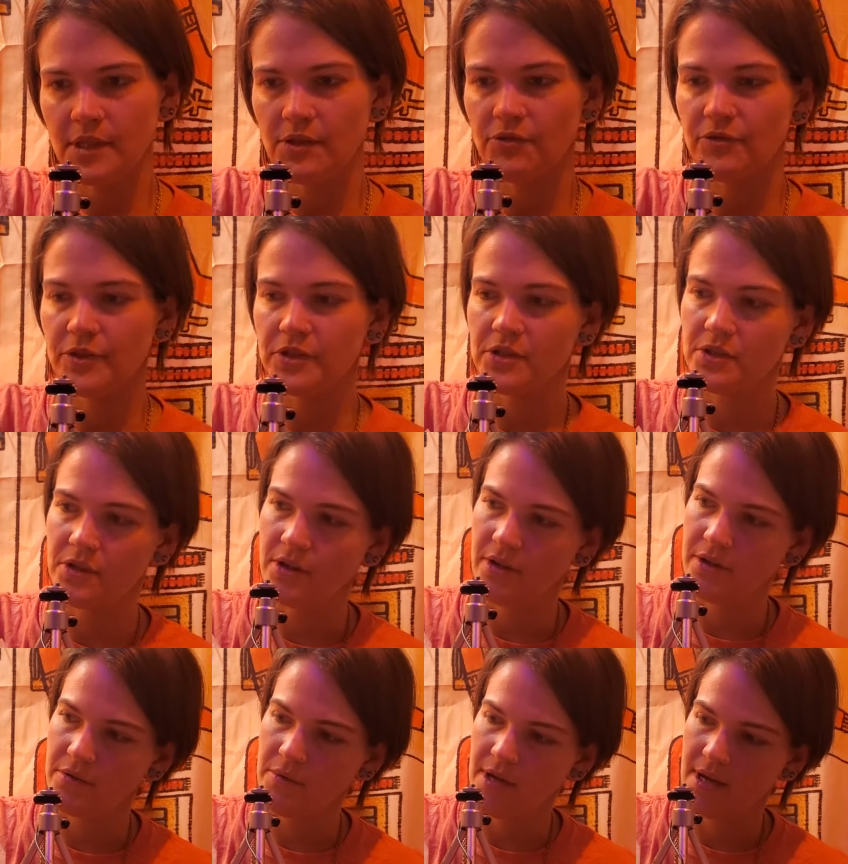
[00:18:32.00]
first
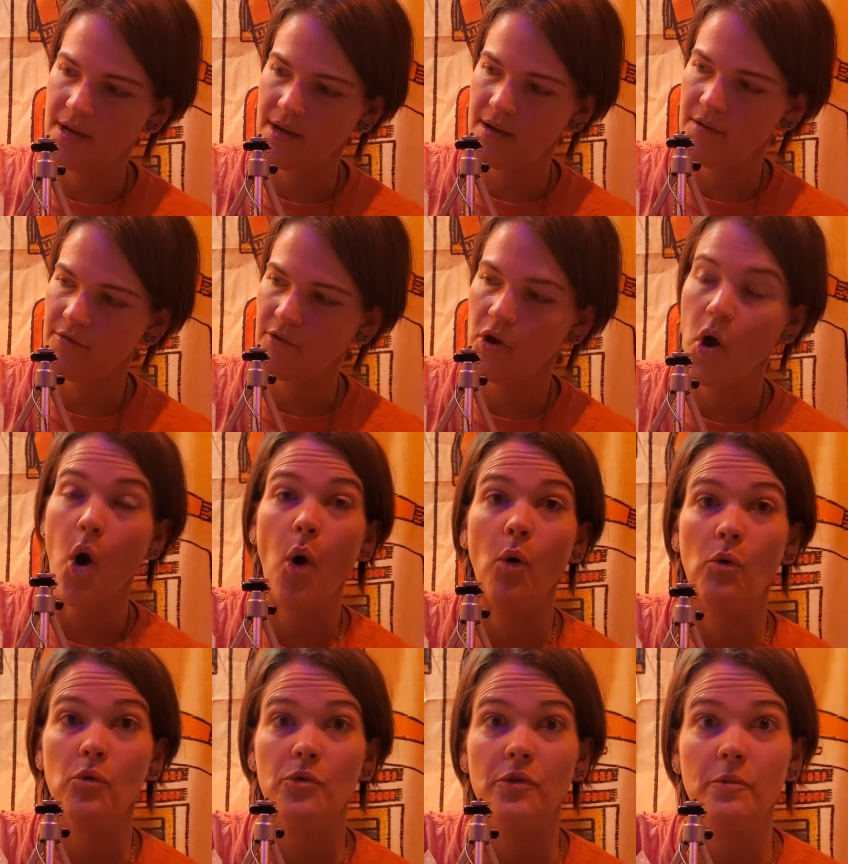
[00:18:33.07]
card we have.
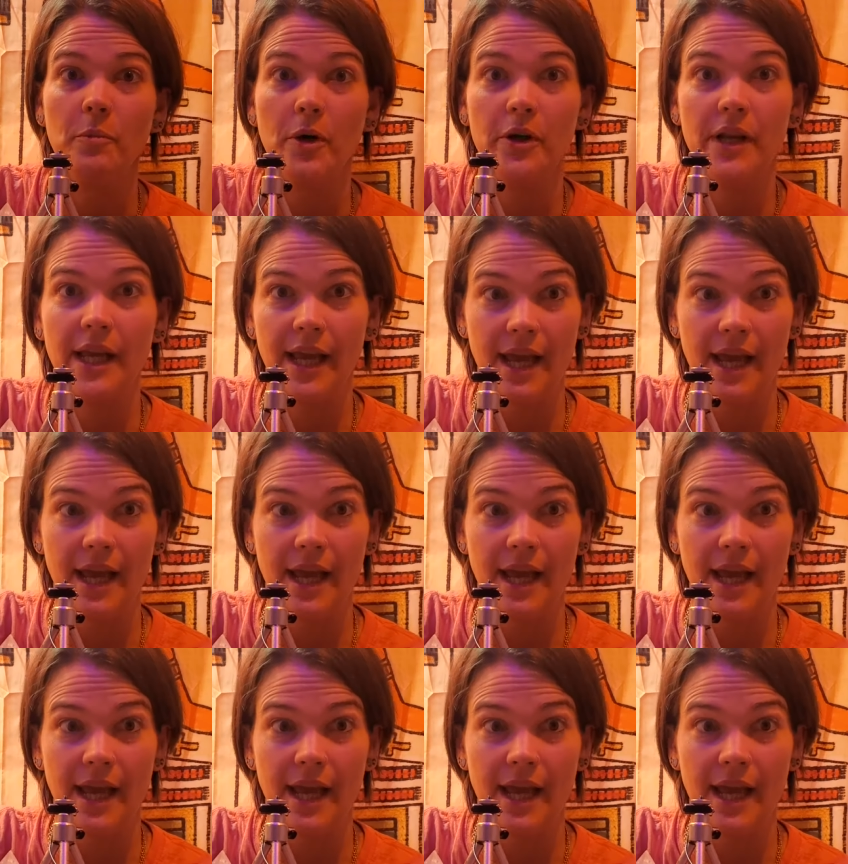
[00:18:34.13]
Oh, the Burning